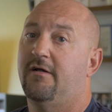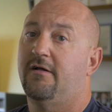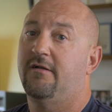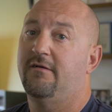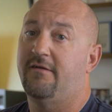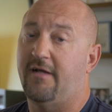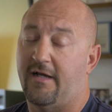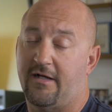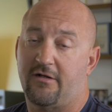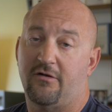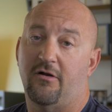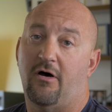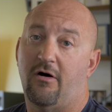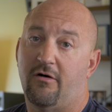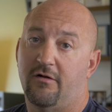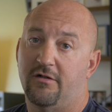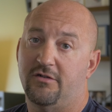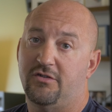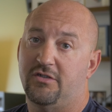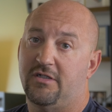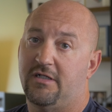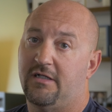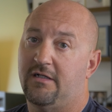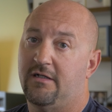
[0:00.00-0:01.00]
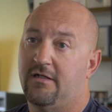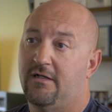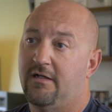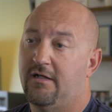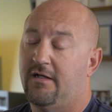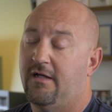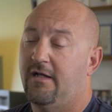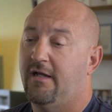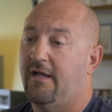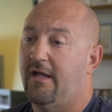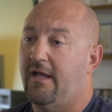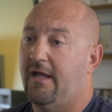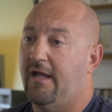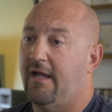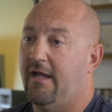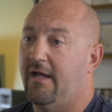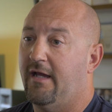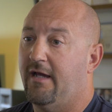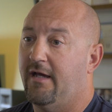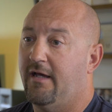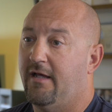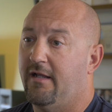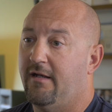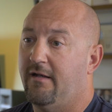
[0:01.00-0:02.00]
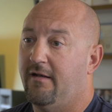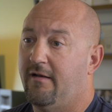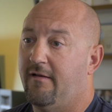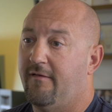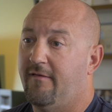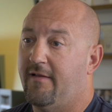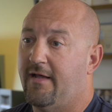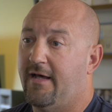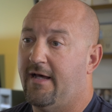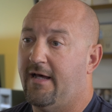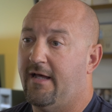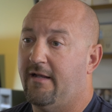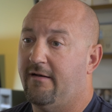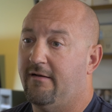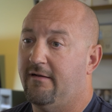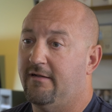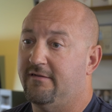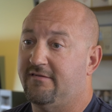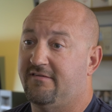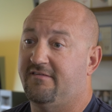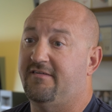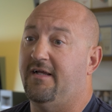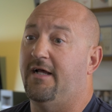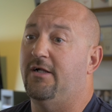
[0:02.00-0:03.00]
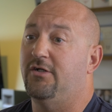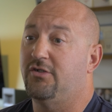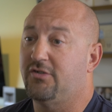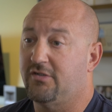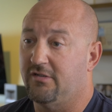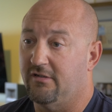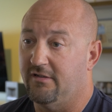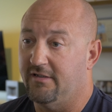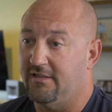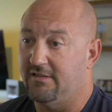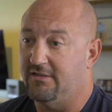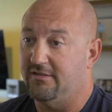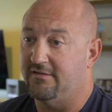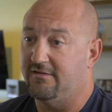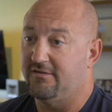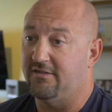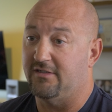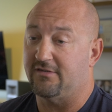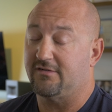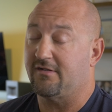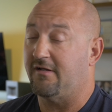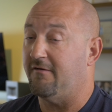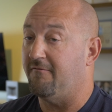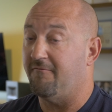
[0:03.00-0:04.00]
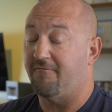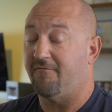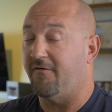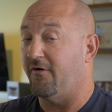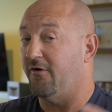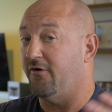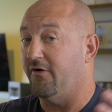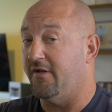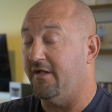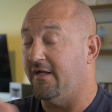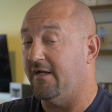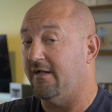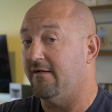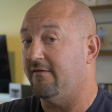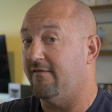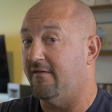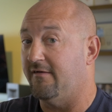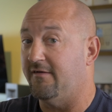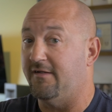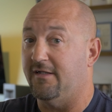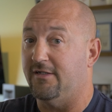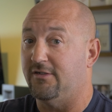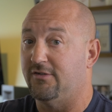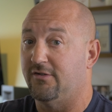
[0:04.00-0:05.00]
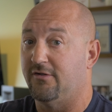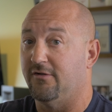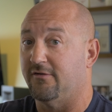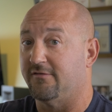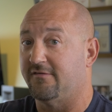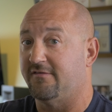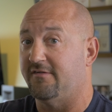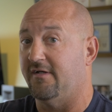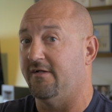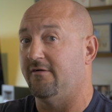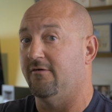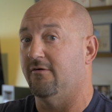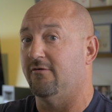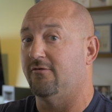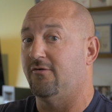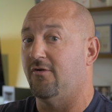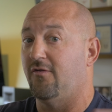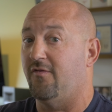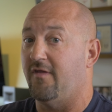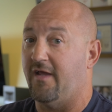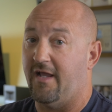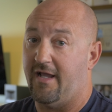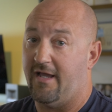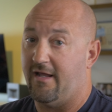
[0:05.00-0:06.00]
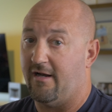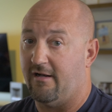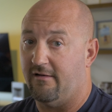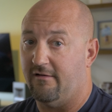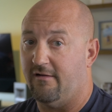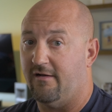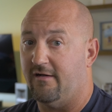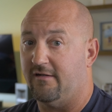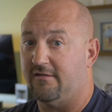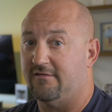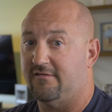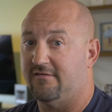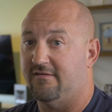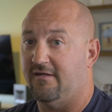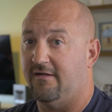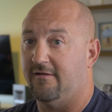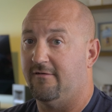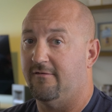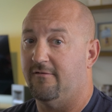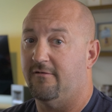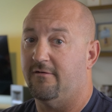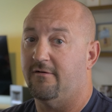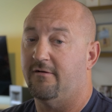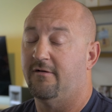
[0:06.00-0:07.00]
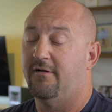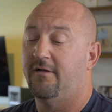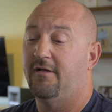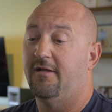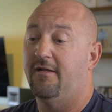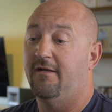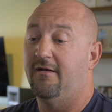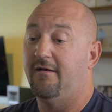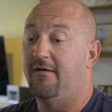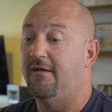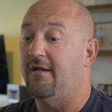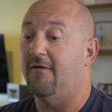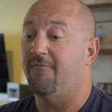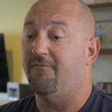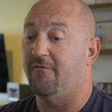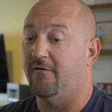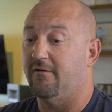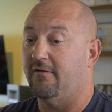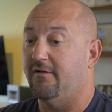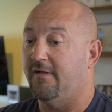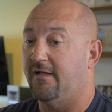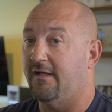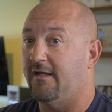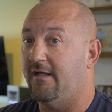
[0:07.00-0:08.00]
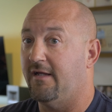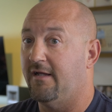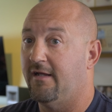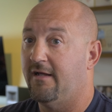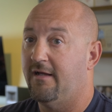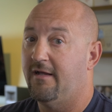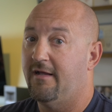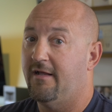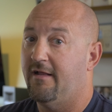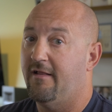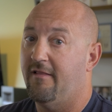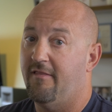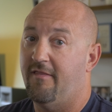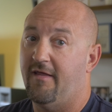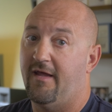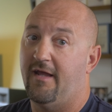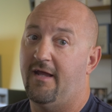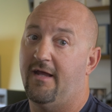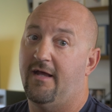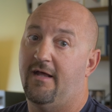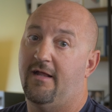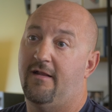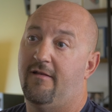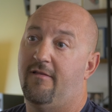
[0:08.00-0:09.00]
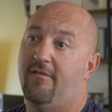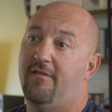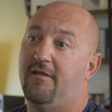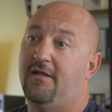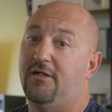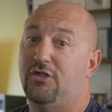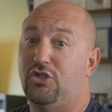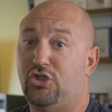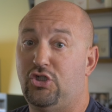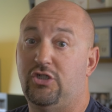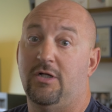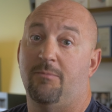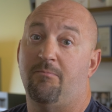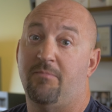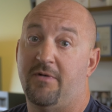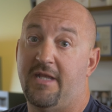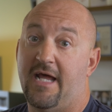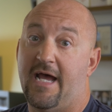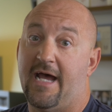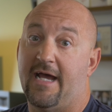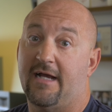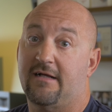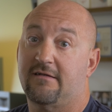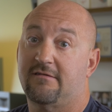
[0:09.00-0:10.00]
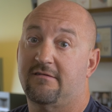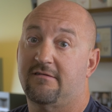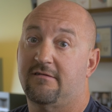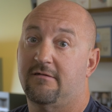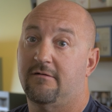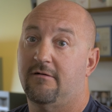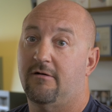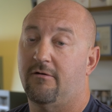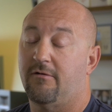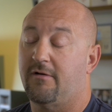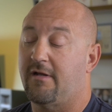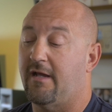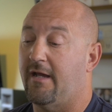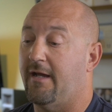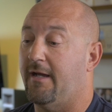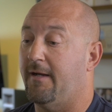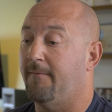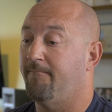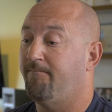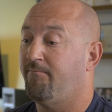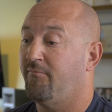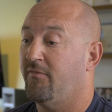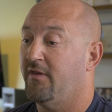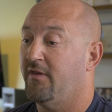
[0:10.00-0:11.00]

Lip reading: technology. And that essentially is just converting the digital signal to the analog signal differently than the chip DACs, okay?